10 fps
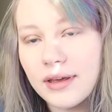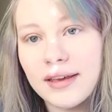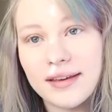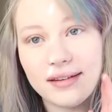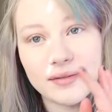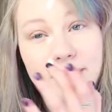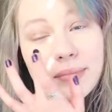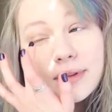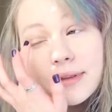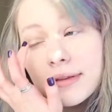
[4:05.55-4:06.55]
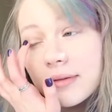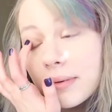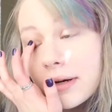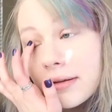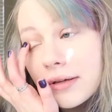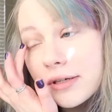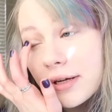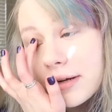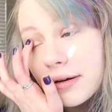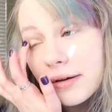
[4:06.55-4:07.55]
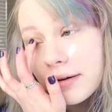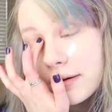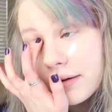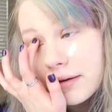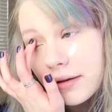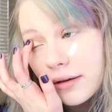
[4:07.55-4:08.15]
and put this sparkly shade on,